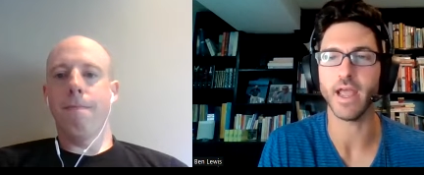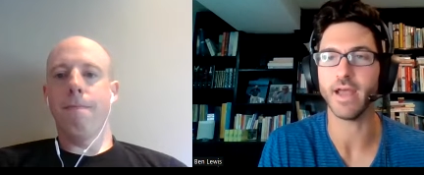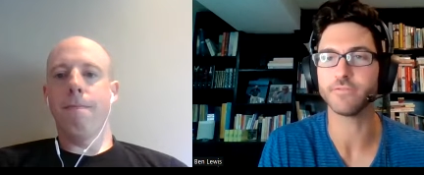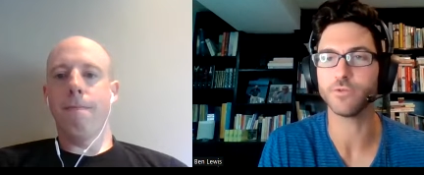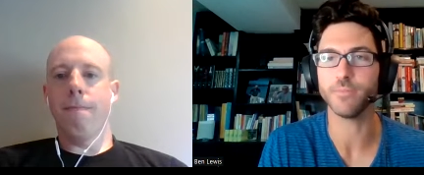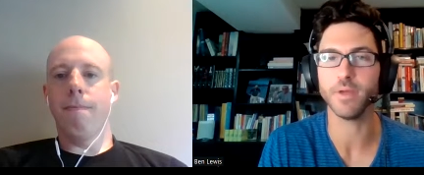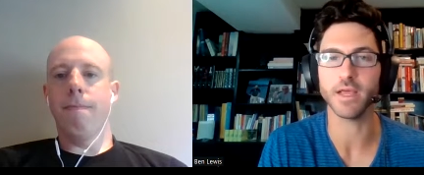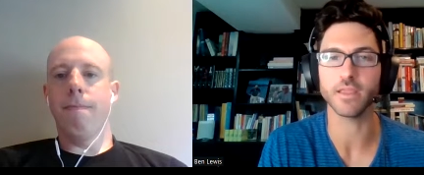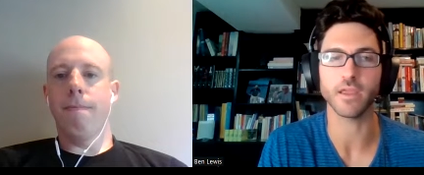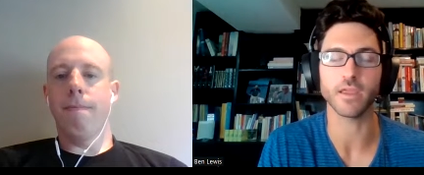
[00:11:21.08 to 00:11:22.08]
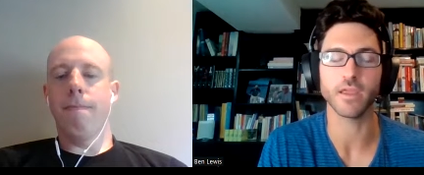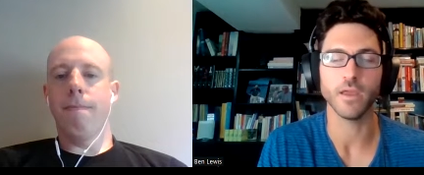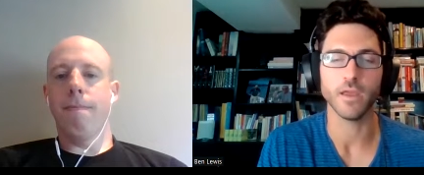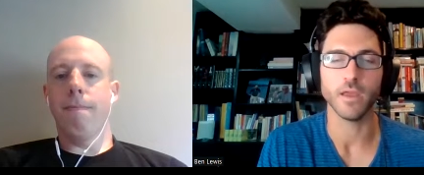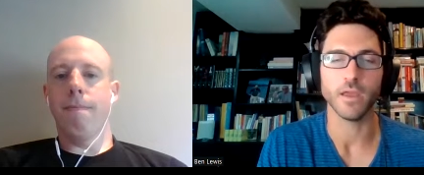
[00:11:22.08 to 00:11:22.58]
Speaker 1: And I have to admit, I think
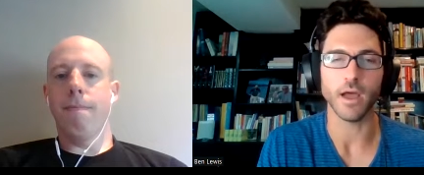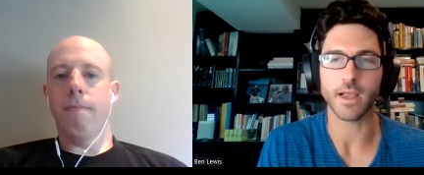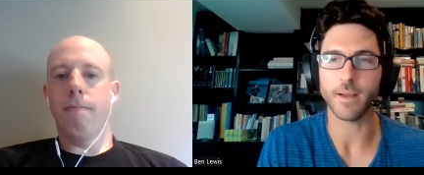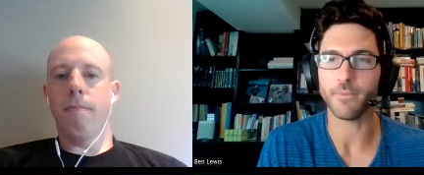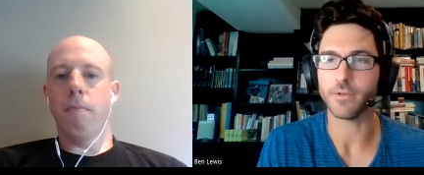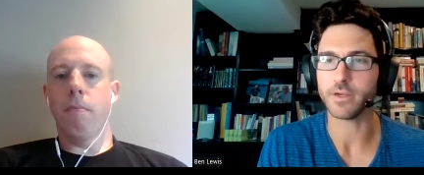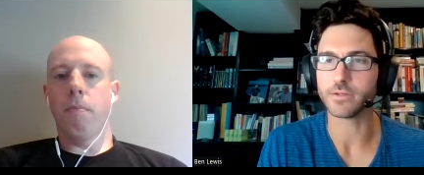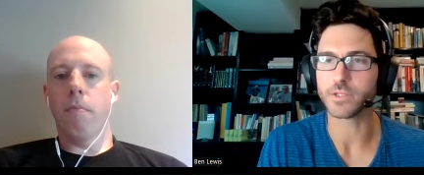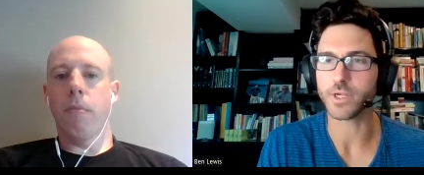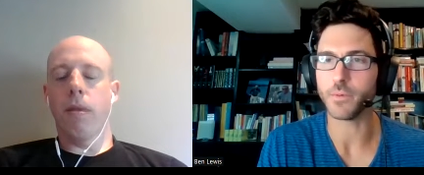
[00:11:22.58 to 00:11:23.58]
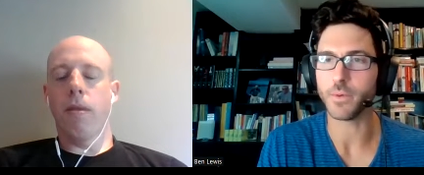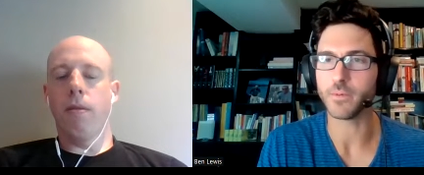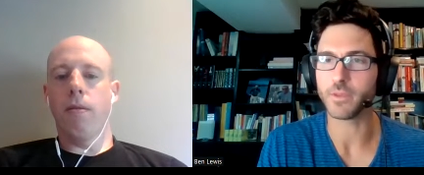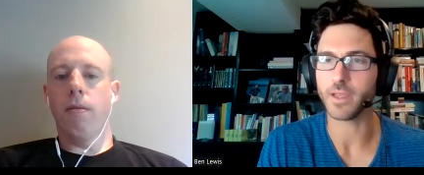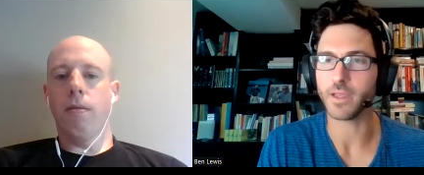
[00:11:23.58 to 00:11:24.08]
a couple of years ago, we
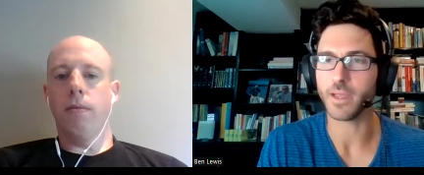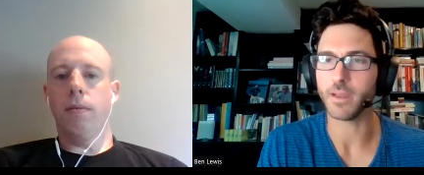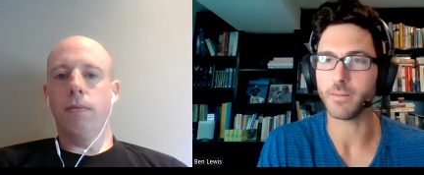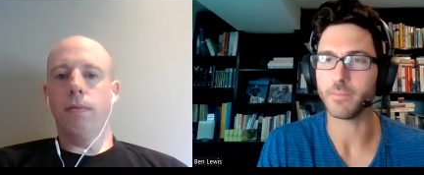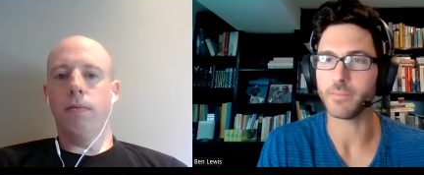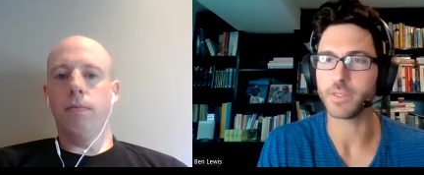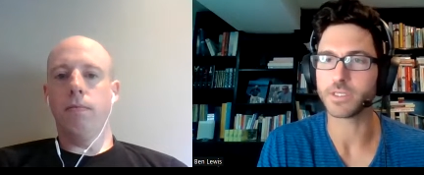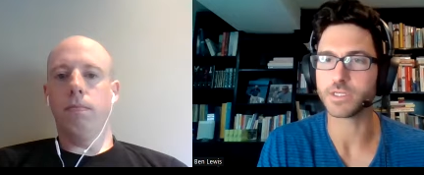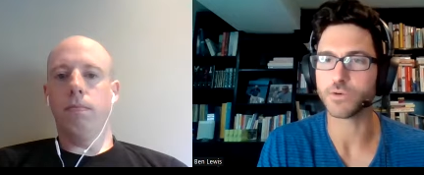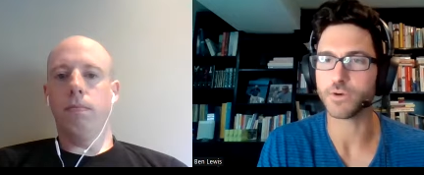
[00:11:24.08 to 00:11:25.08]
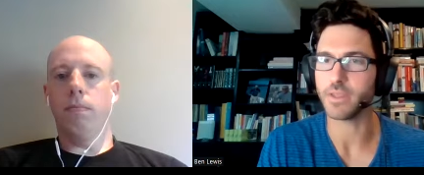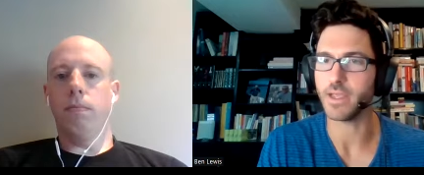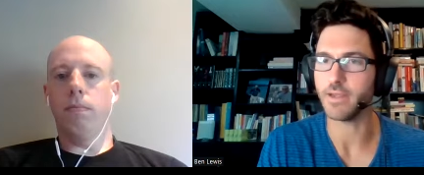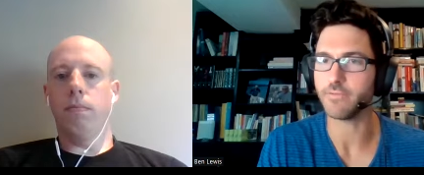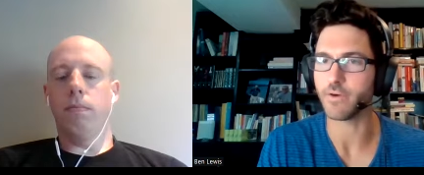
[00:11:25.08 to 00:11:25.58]
were thinking this is sort of
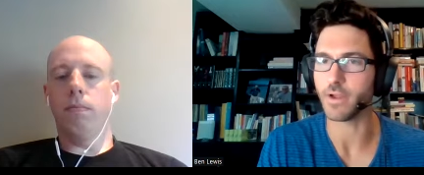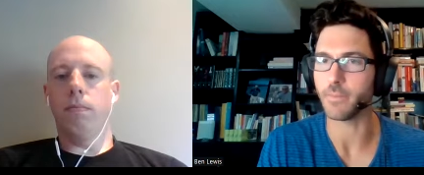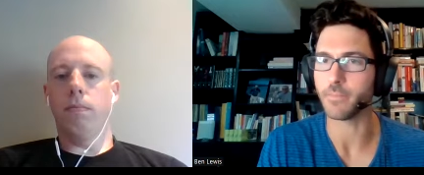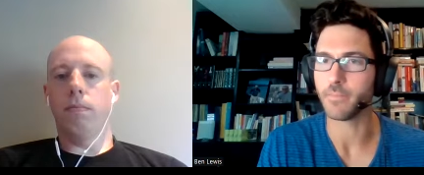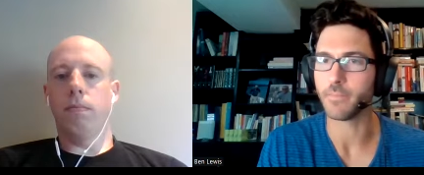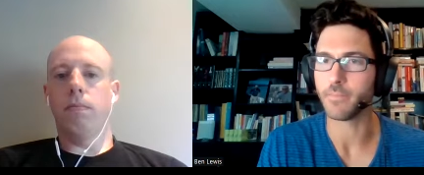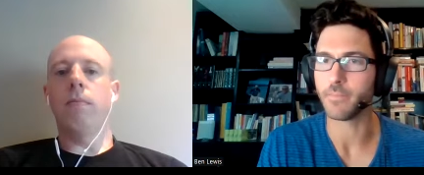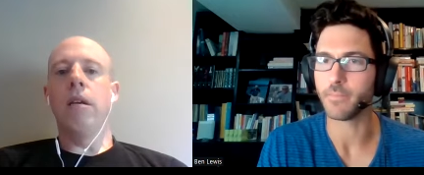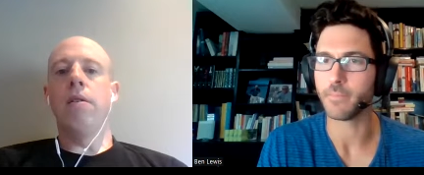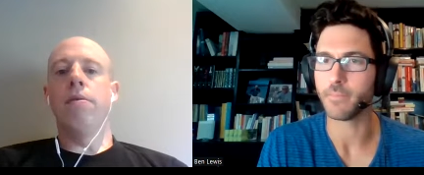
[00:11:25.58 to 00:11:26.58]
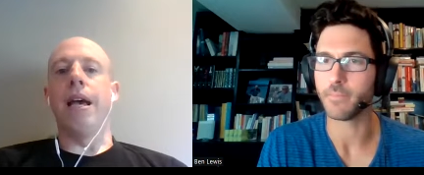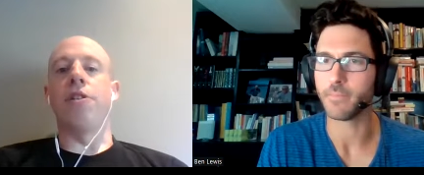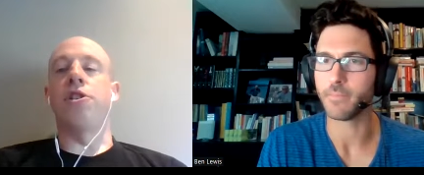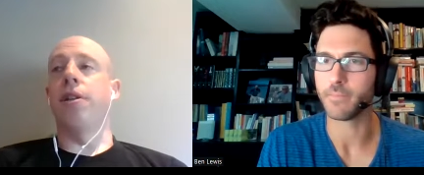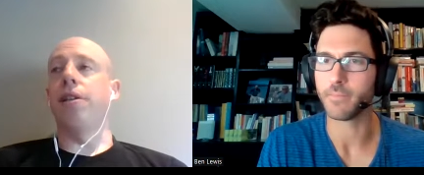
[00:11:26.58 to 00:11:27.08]
the end for him.
Speaker 2: Yeah,
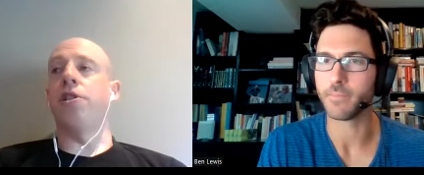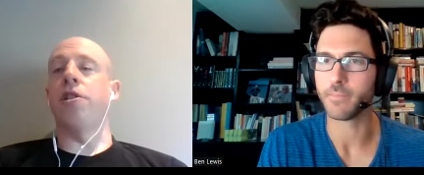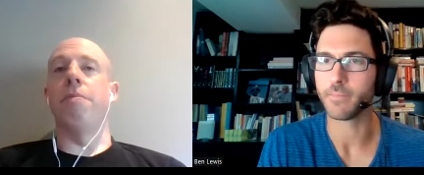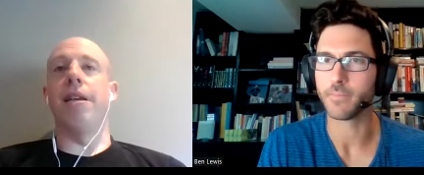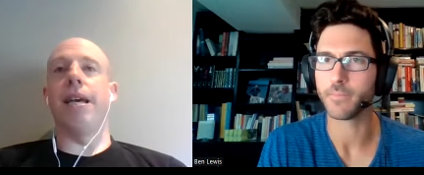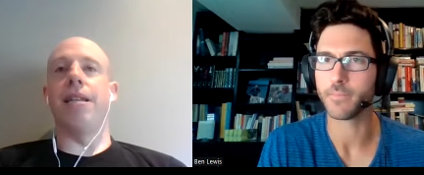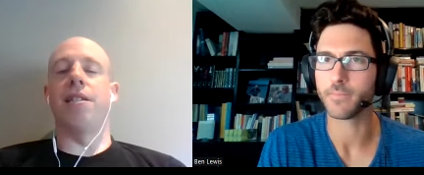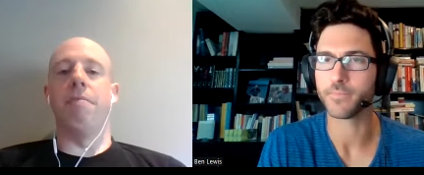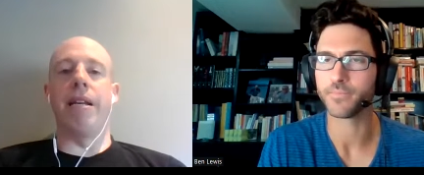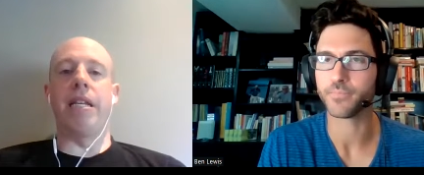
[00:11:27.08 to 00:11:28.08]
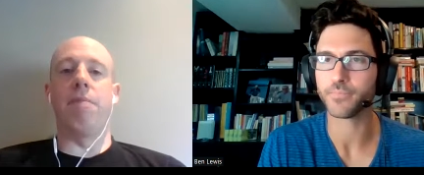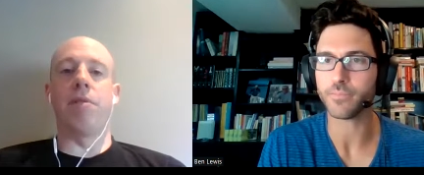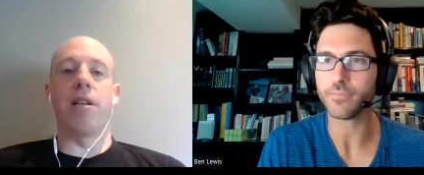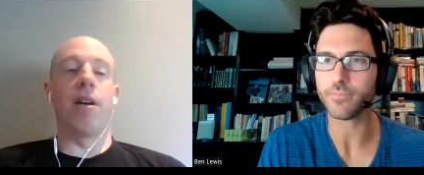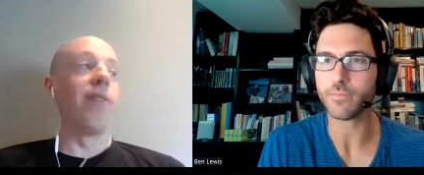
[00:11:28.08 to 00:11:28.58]
Cilic to me has cemented
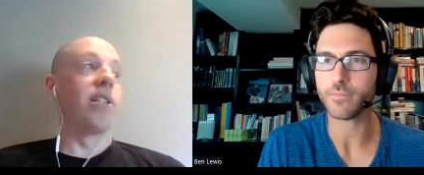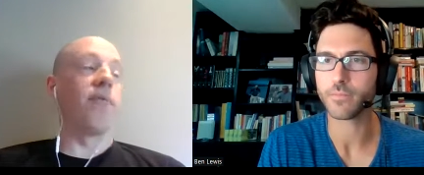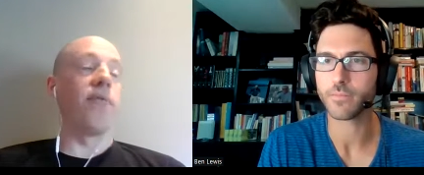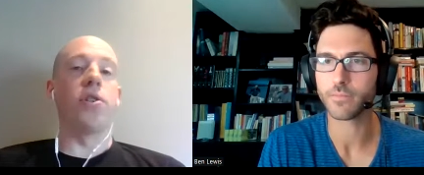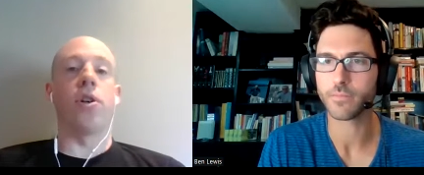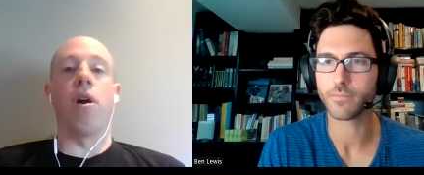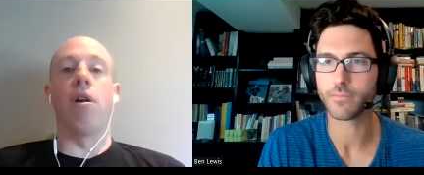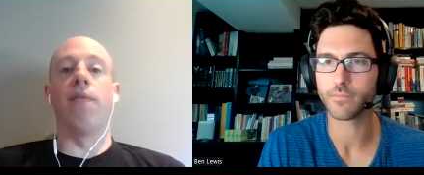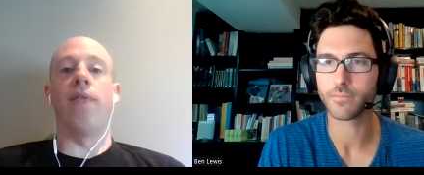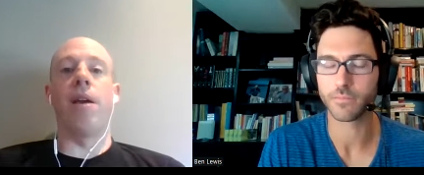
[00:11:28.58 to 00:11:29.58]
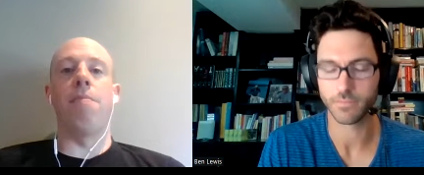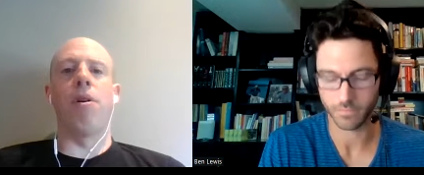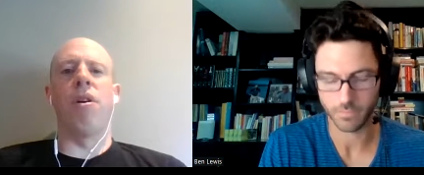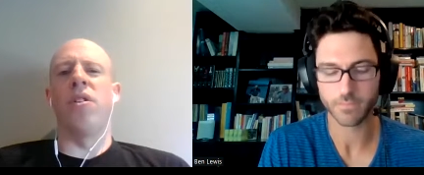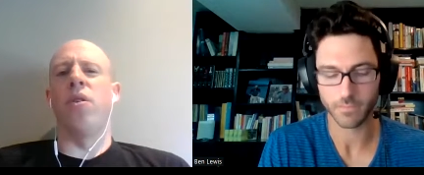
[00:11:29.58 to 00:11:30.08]
himself as a future Hall of Famer.
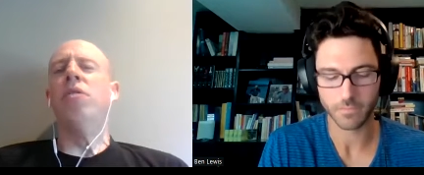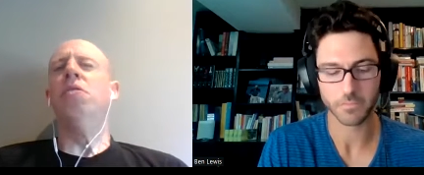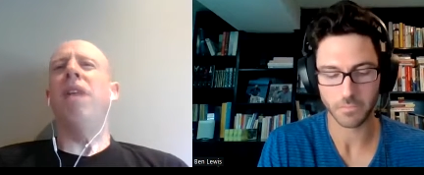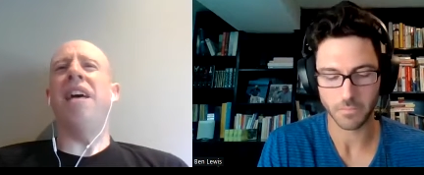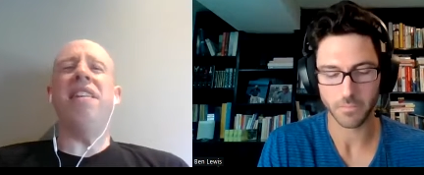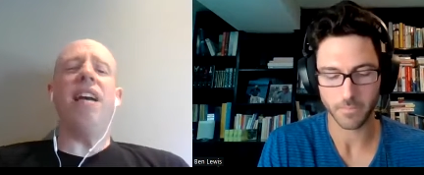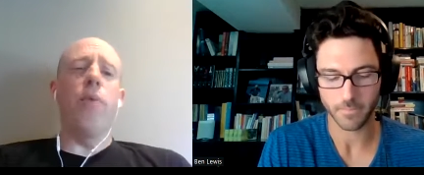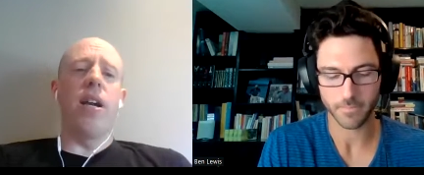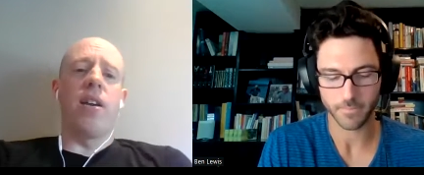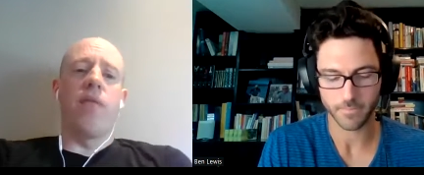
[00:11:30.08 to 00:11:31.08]
Although I think I would have